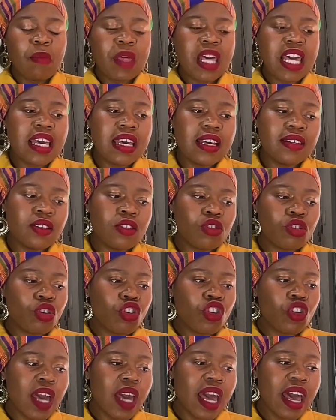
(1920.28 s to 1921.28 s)
is
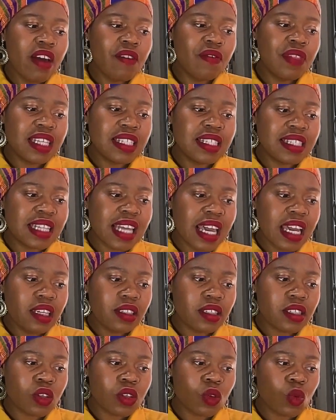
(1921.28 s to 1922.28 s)
have the
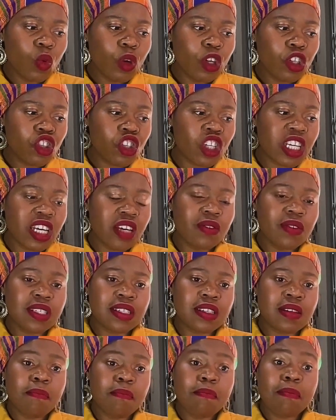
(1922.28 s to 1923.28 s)
state which
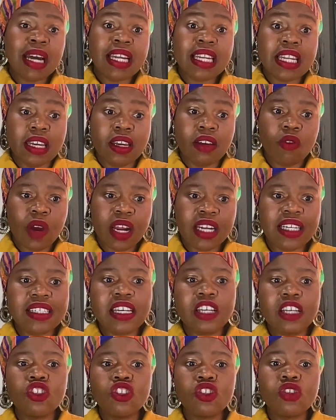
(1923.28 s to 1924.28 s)
gives money, right? It
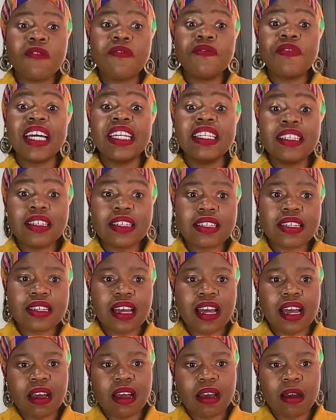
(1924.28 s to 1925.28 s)
tends to fund
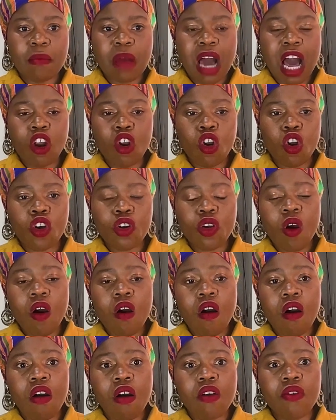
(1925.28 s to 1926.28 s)
a lot
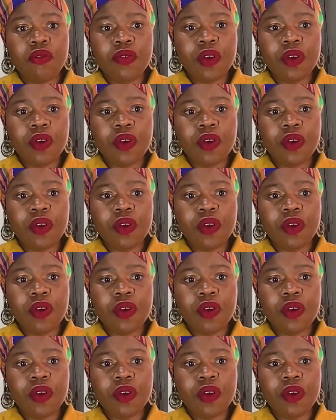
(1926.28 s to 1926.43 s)
of